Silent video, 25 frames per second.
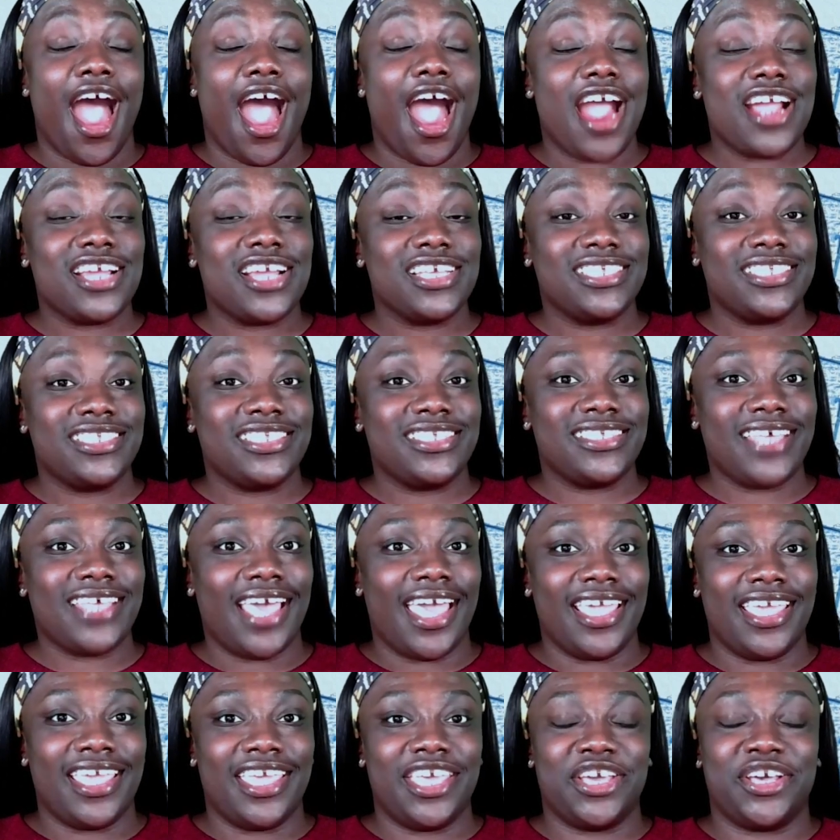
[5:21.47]
Our
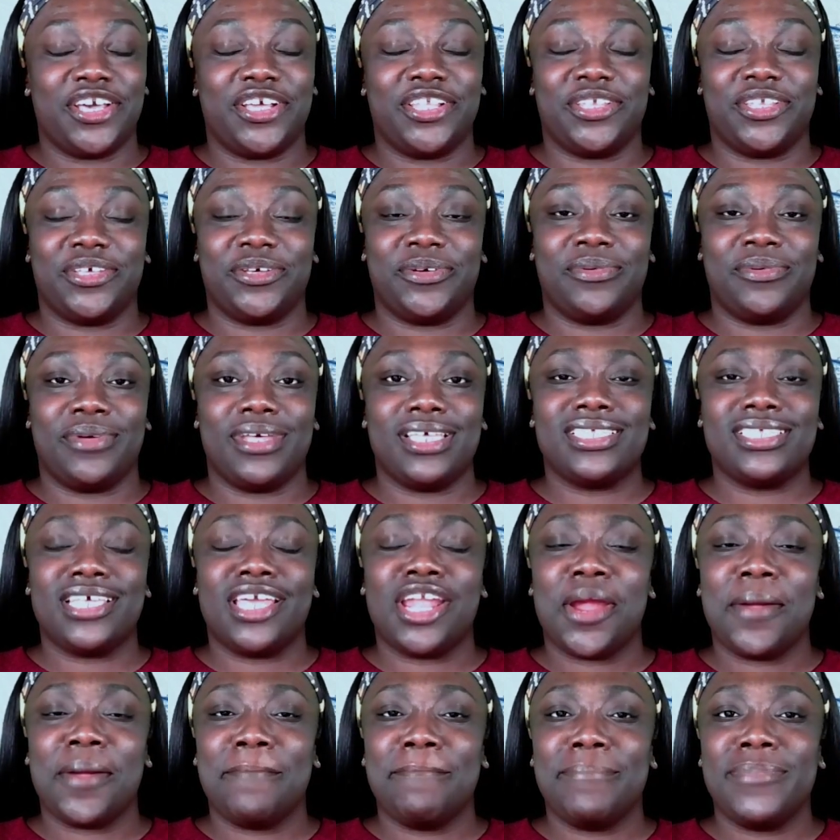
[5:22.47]
second clue is
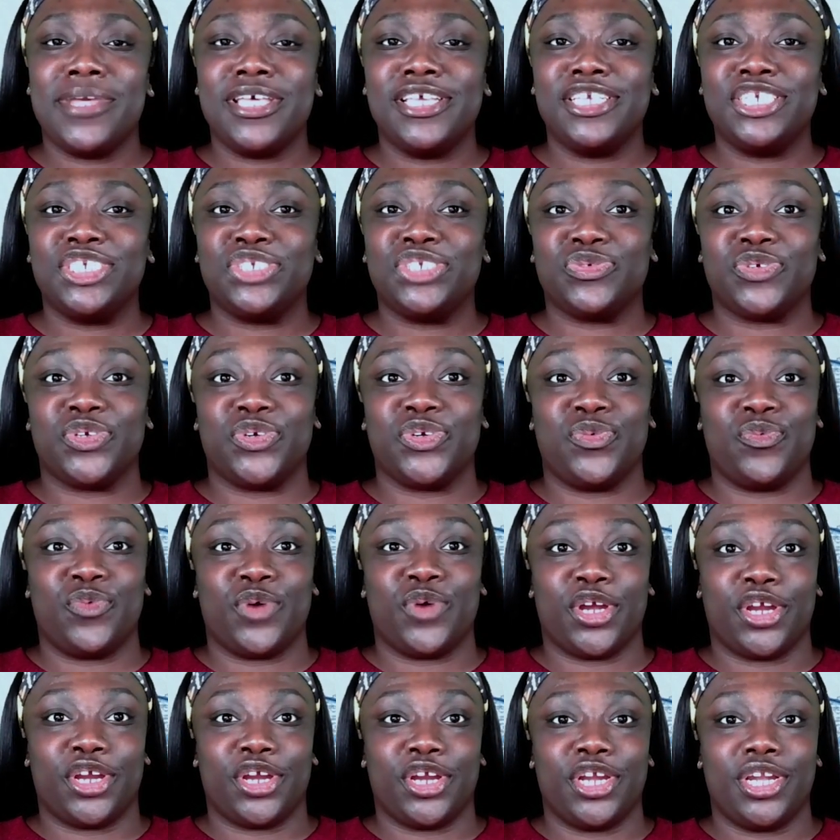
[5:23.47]
that our mystery
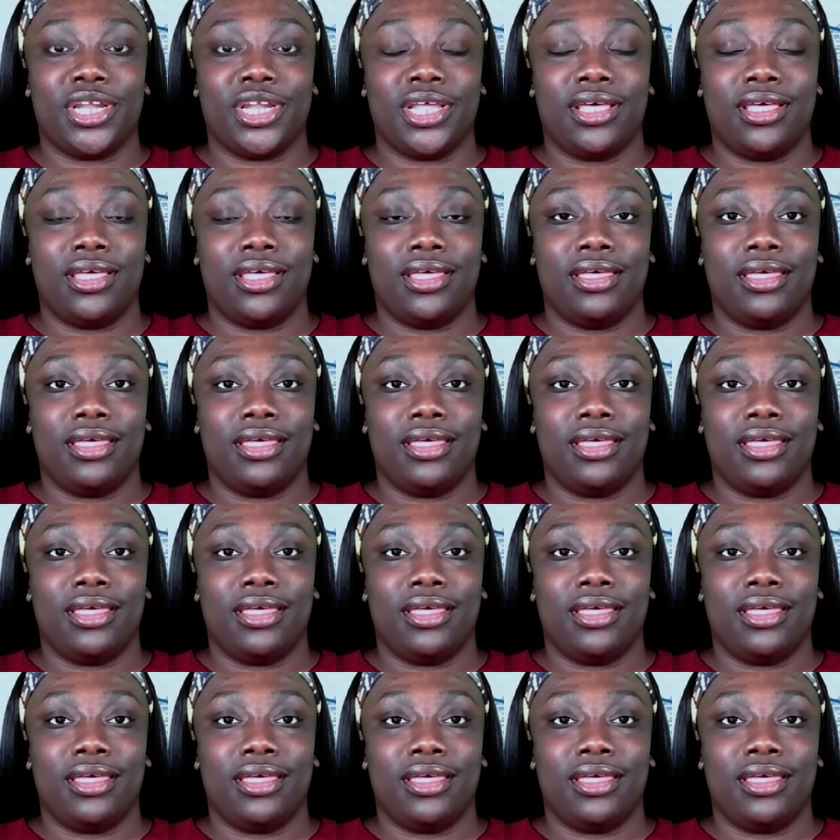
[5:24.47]
word